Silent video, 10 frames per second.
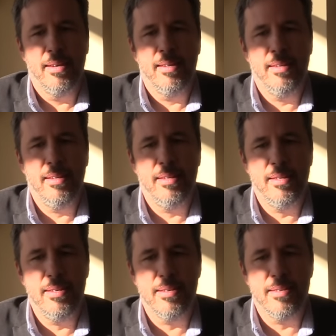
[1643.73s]
hmm. the
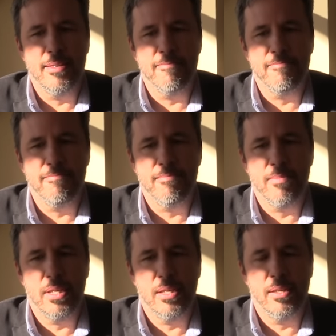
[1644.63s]
the
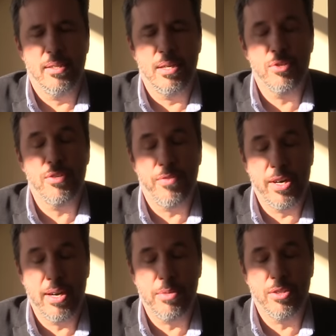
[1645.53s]
um, there was a
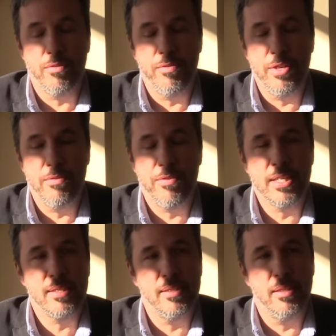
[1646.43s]
fair amount of VFX